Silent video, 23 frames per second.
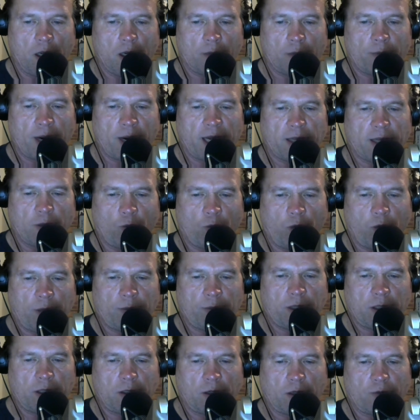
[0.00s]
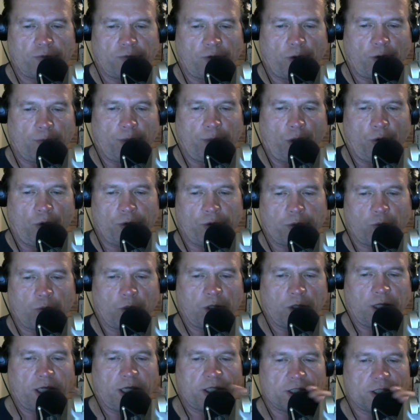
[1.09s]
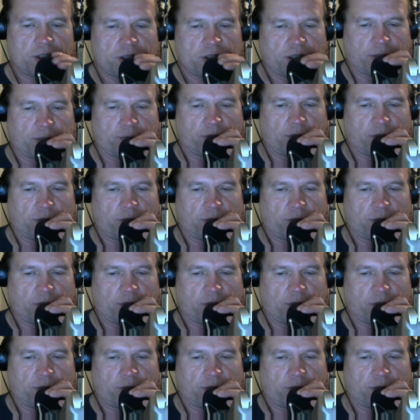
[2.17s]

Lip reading: by the women for both relationship